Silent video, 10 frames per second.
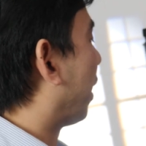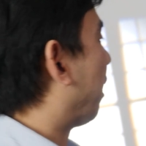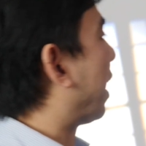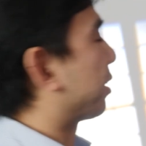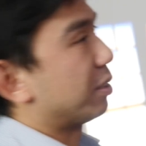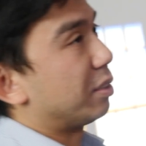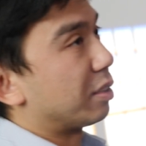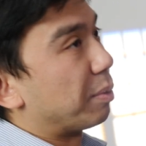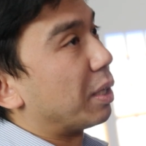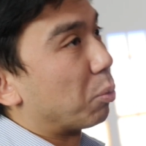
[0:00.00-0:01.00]
don't have access to
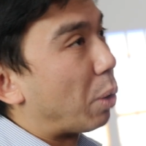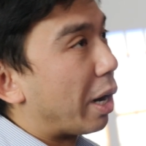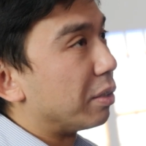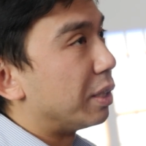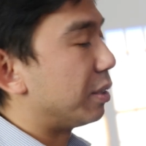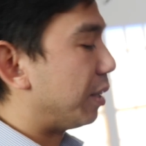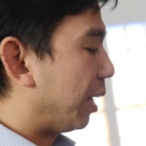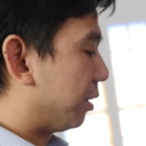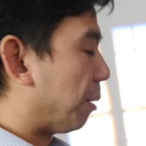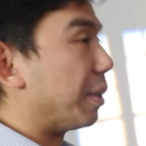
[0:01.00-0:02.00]
something like wireless,
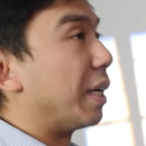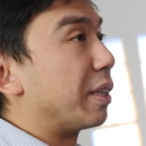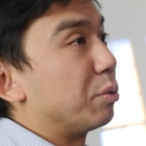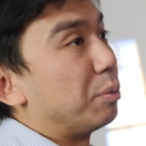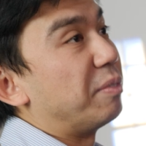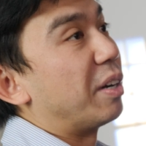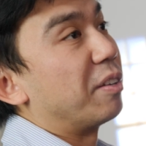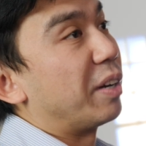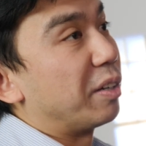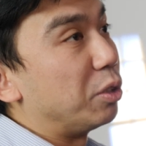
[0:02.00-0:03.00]
then something like this would be very,
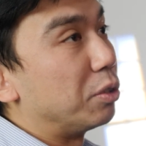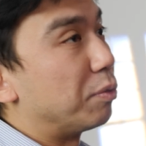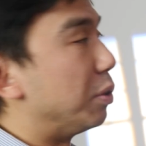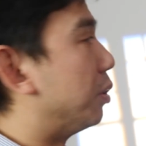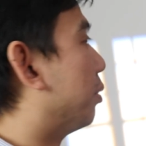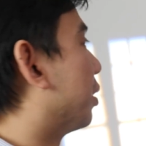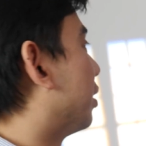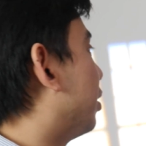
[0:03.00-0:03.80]
very useful to do, because